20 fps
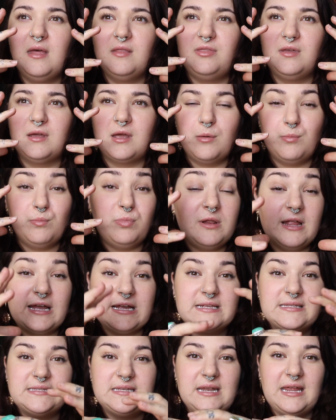the
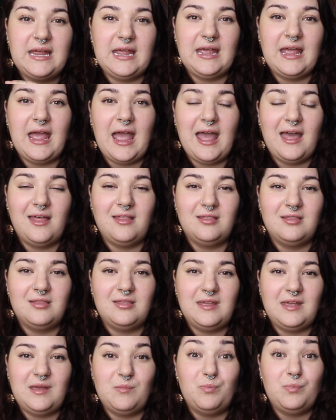complexity and
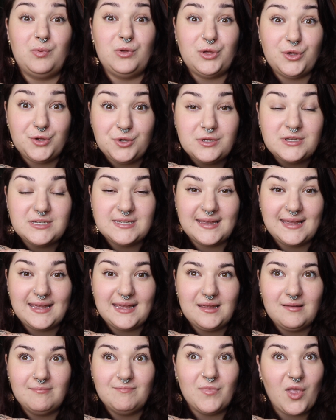the
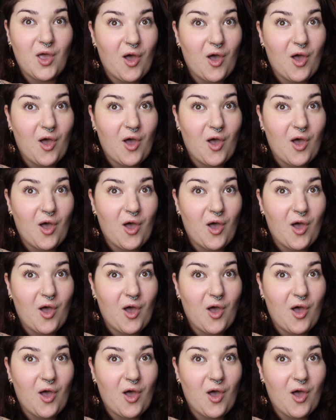beauty